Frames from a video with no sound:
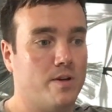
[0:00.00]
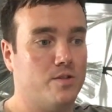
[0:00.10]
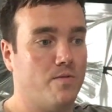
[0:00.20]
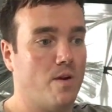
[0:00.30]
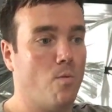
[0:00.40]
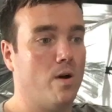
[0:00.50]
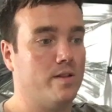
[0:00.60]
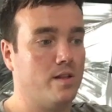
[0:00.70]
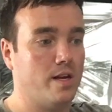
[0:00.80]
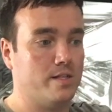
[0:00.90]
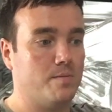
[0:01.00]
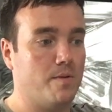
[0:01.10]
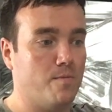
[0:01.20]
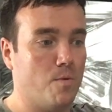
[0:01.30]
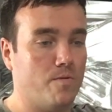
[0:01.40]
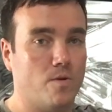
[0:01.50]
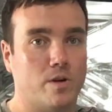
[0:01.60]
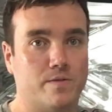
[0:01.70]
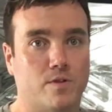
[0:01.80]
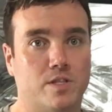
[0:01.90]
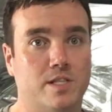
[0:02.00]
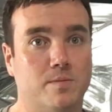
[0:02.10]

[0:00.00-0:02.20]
So if I want the light to be more focused versus